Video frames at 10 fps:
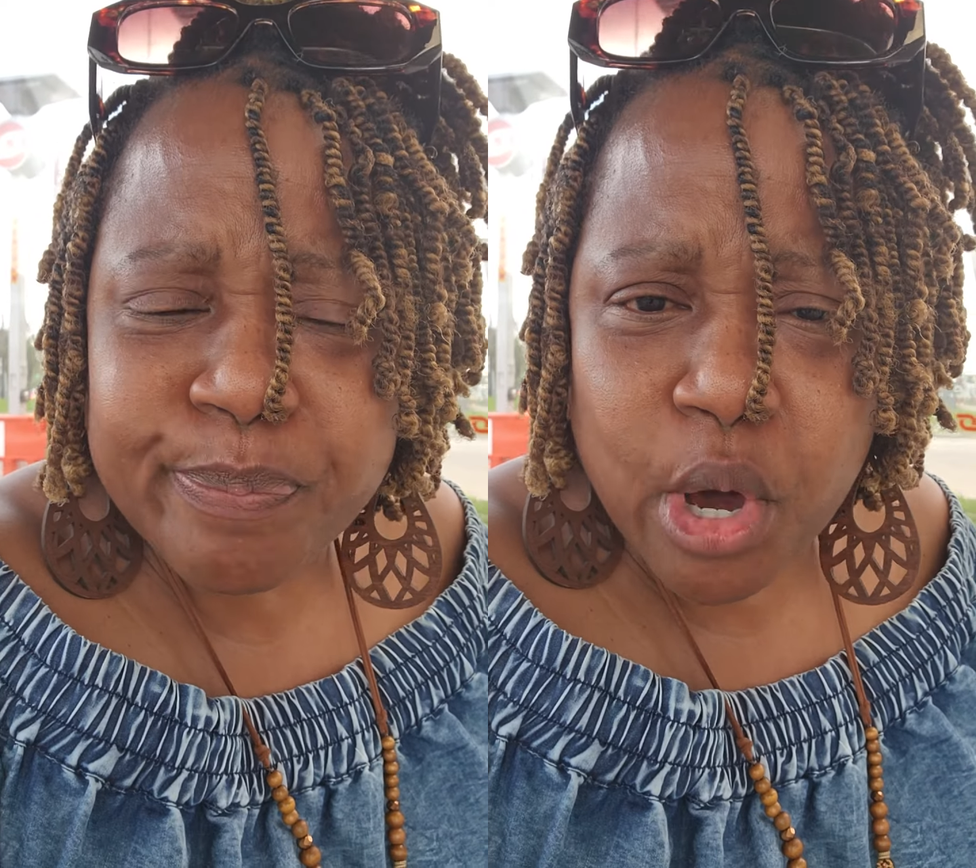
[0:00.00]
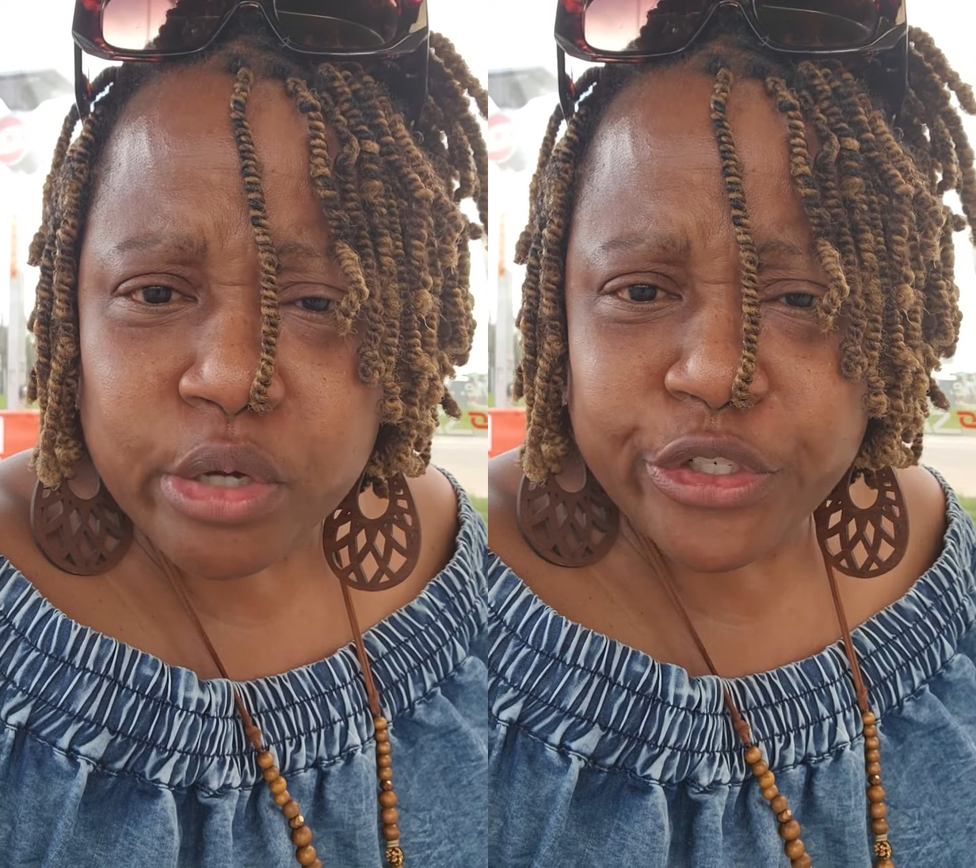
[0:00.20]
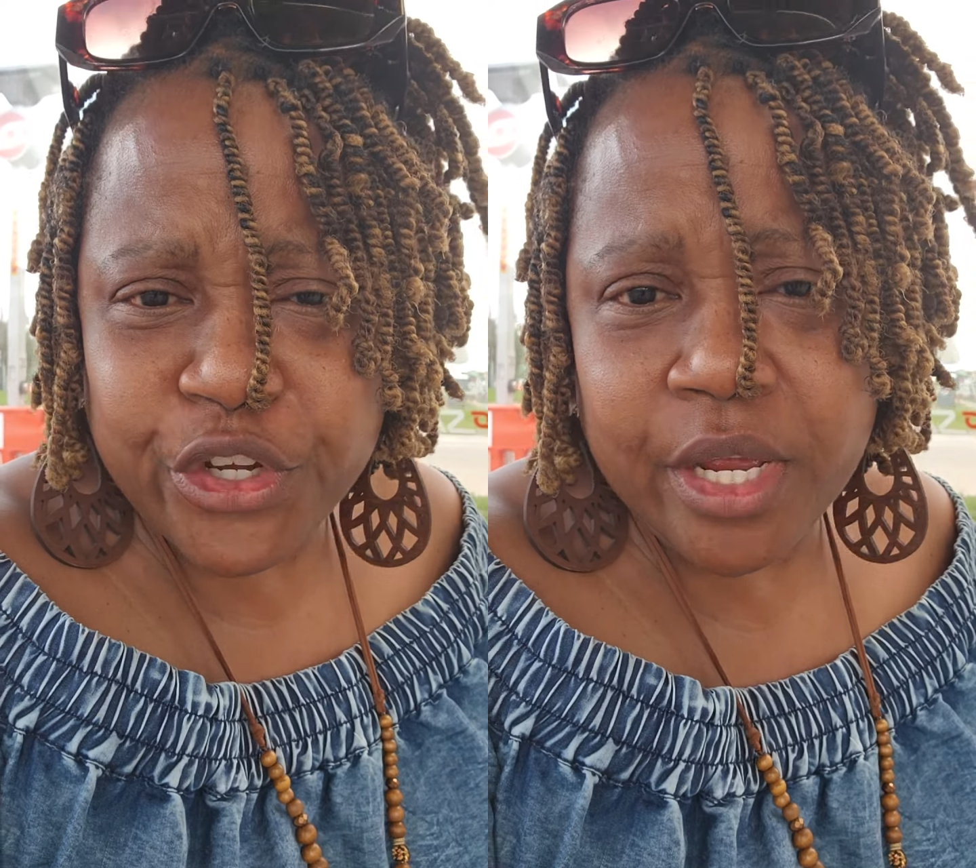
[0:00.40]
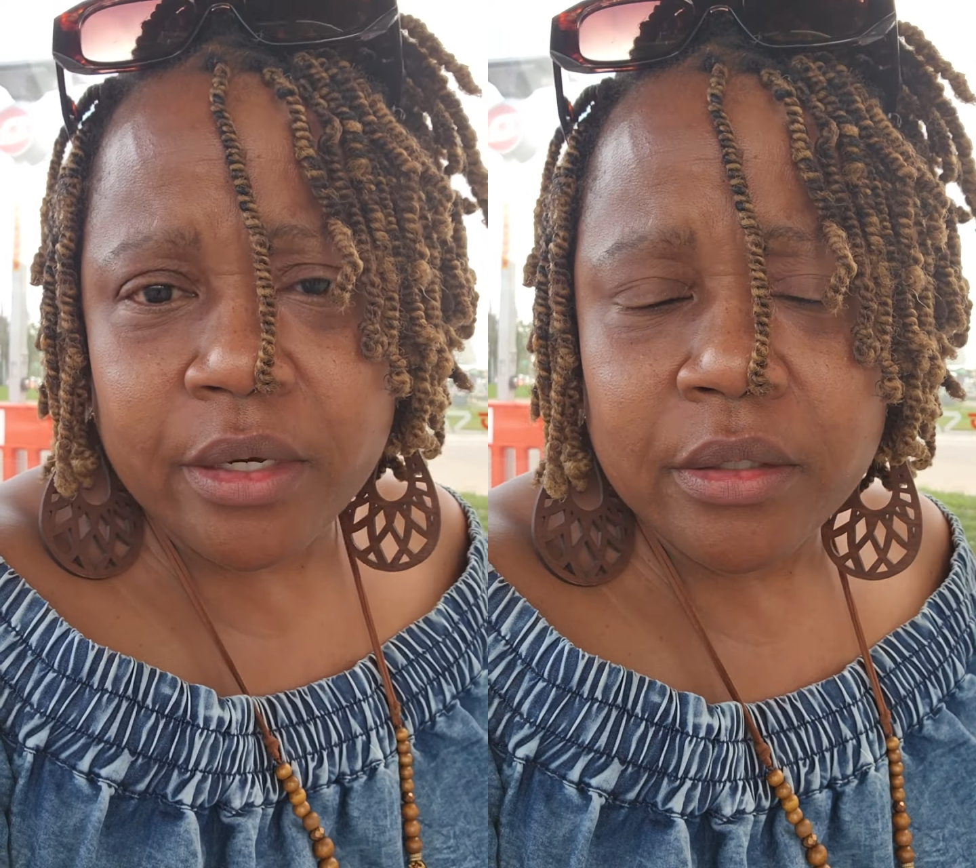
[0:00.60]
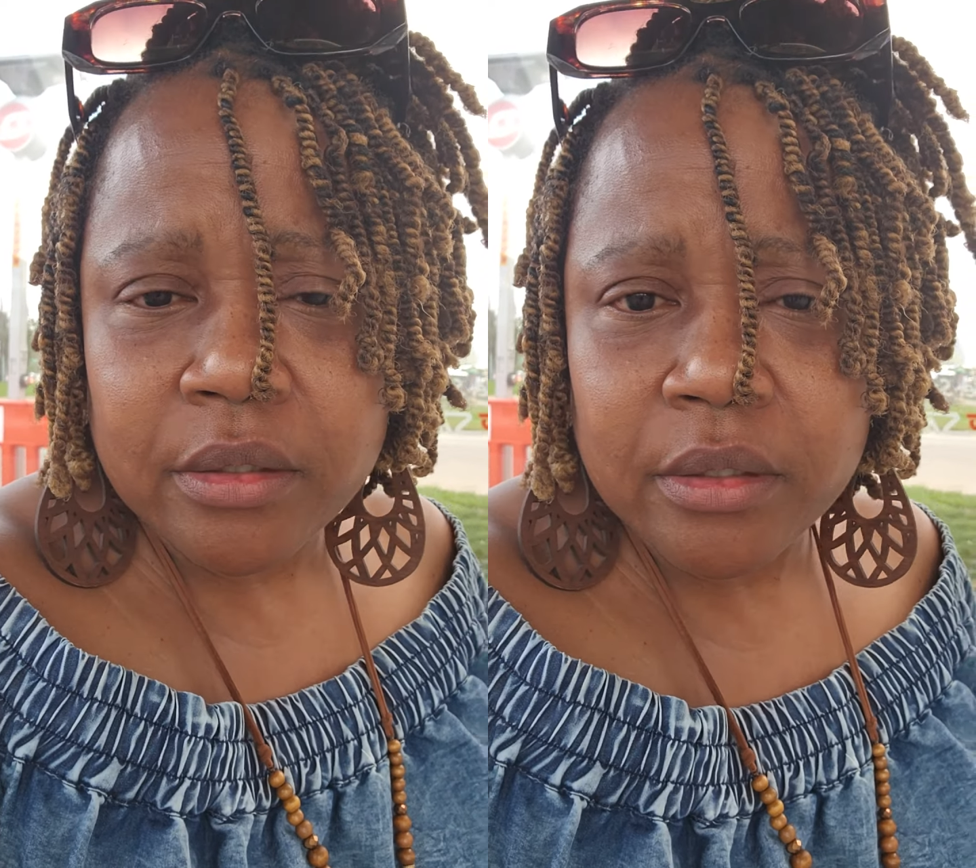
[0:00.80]

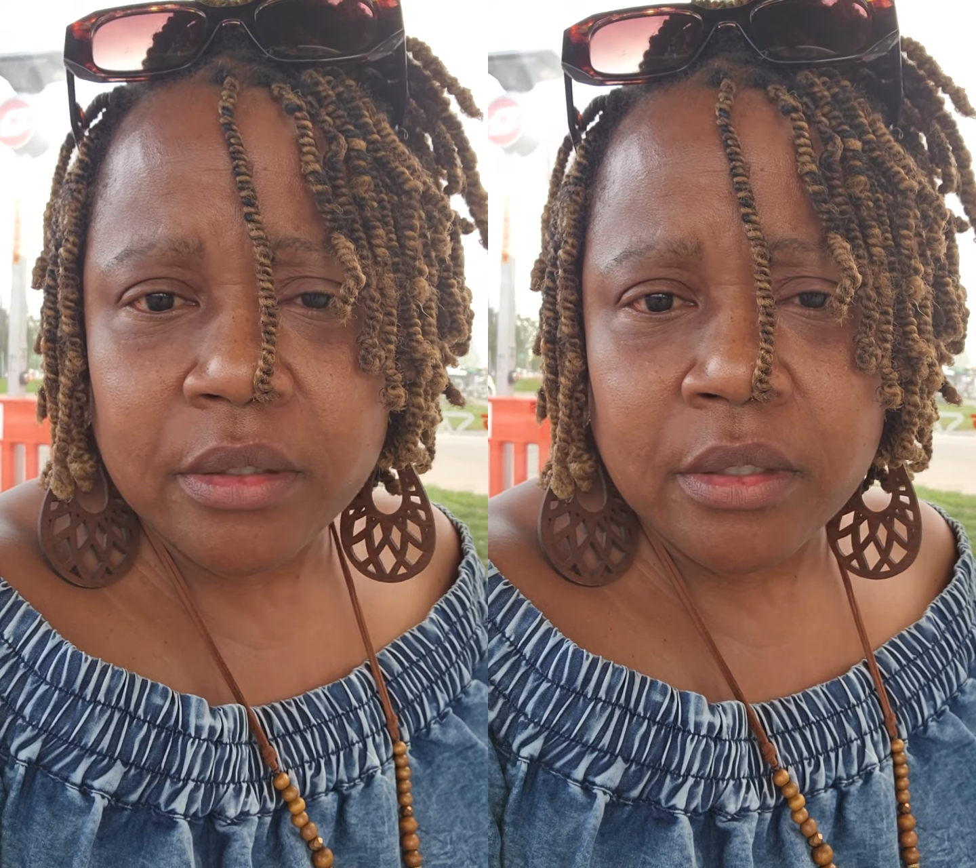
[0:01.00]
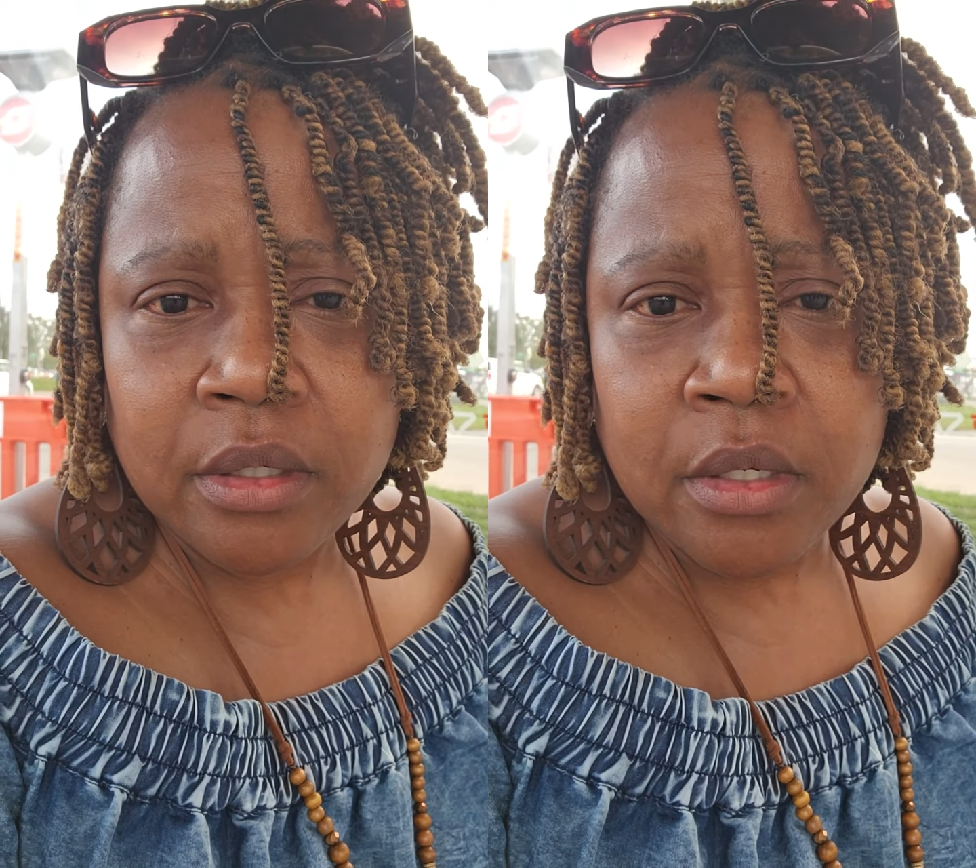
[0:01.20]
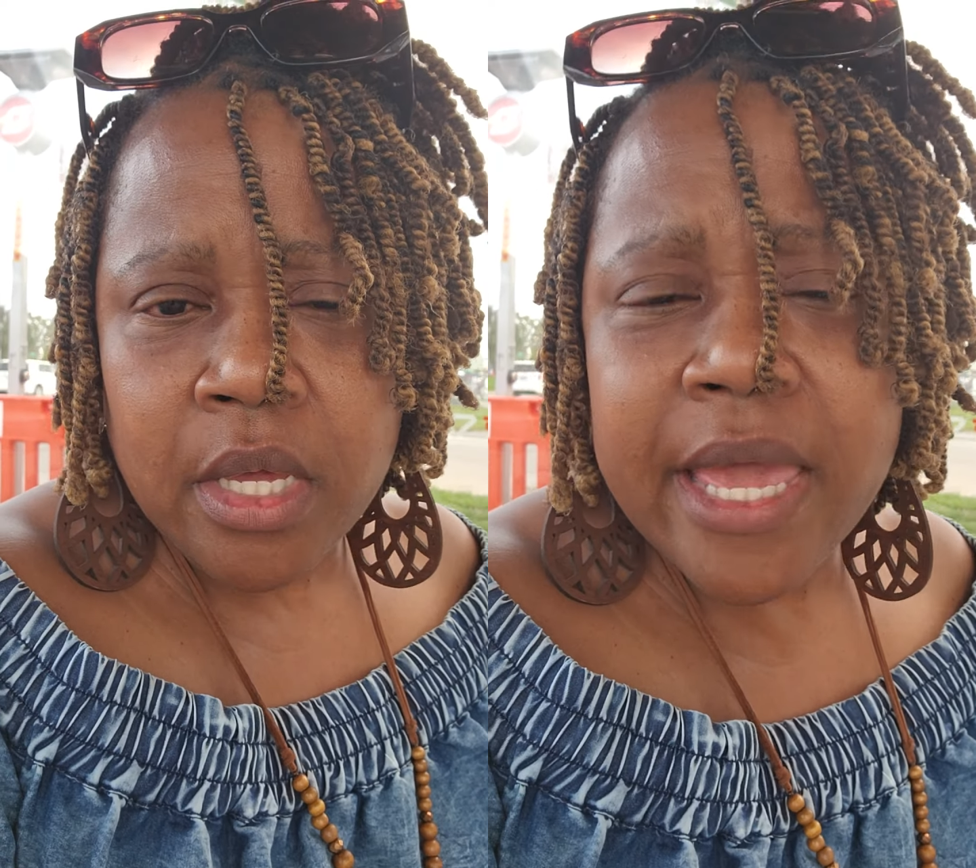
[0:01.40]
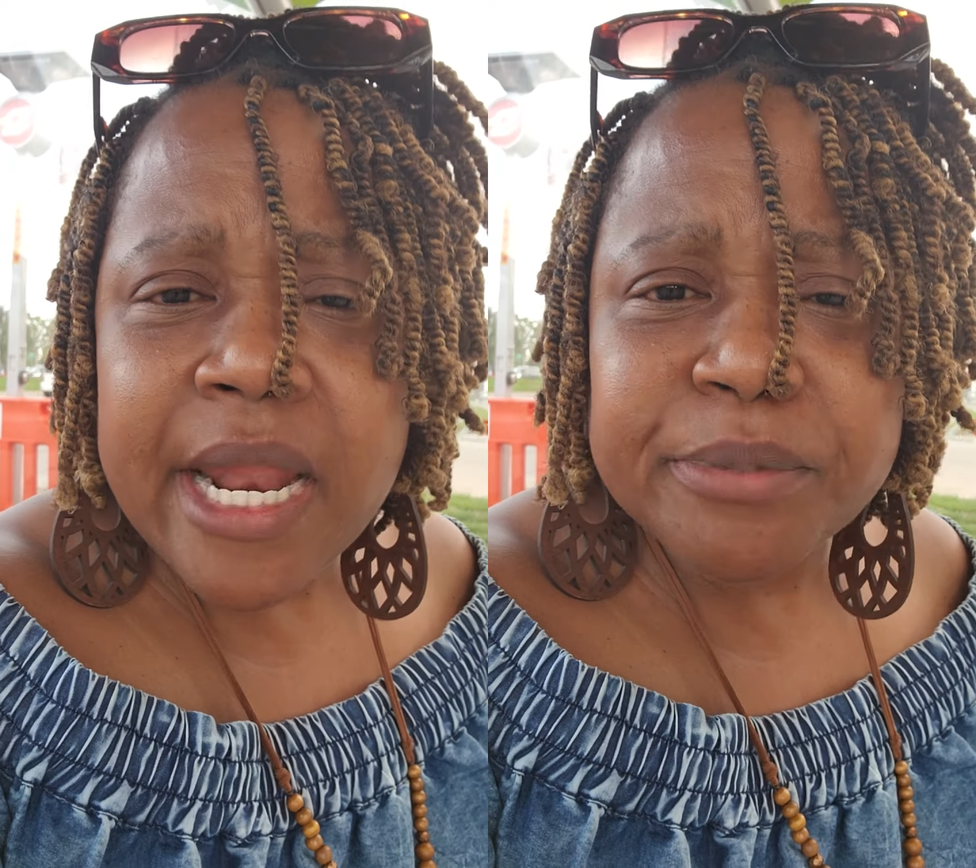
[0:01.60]
bullshit. And